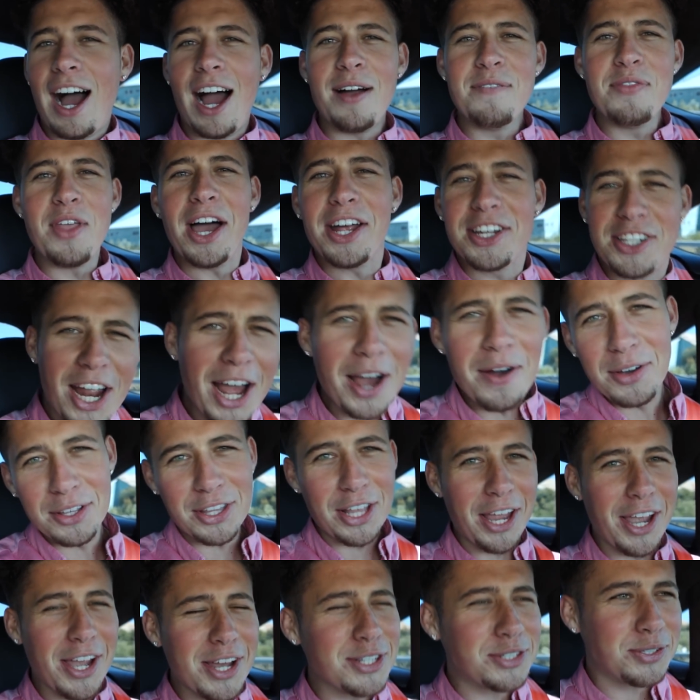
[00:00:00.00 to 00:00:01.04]
I'm not done with
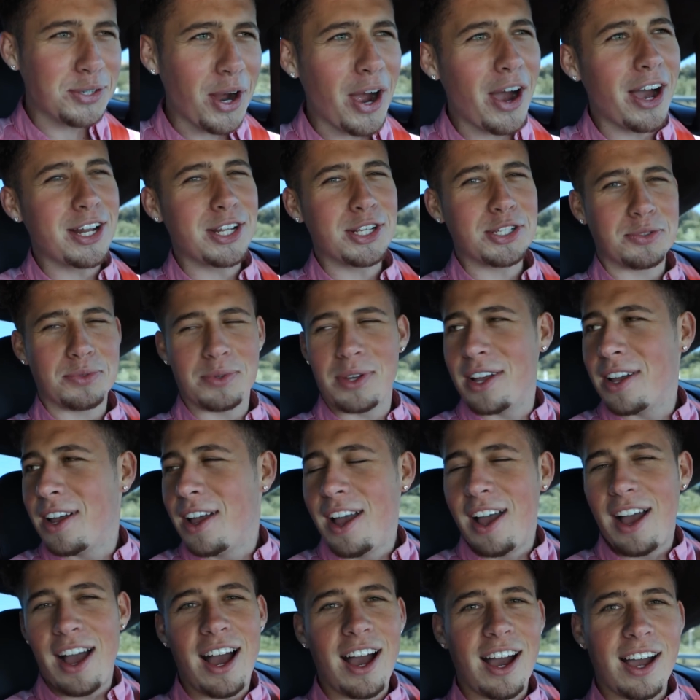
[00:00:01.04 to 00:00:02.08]
the intro.
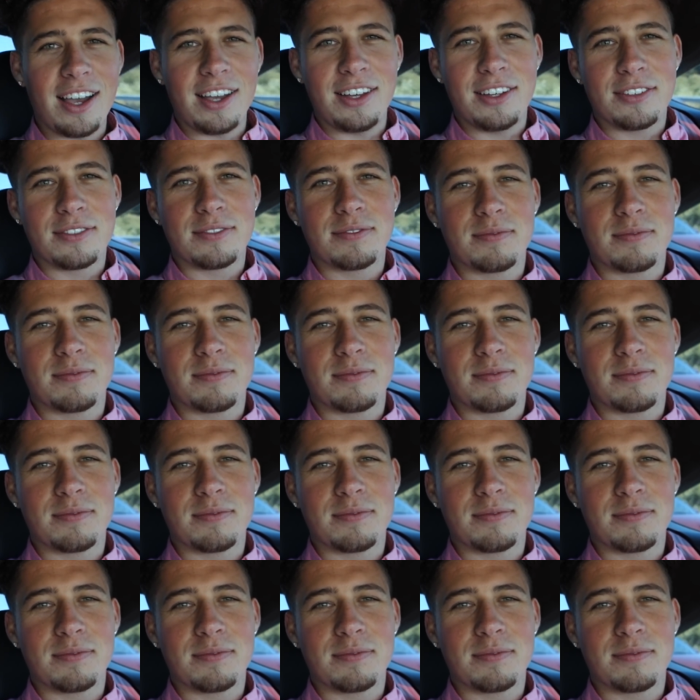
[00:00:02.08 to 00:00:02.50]
Hi.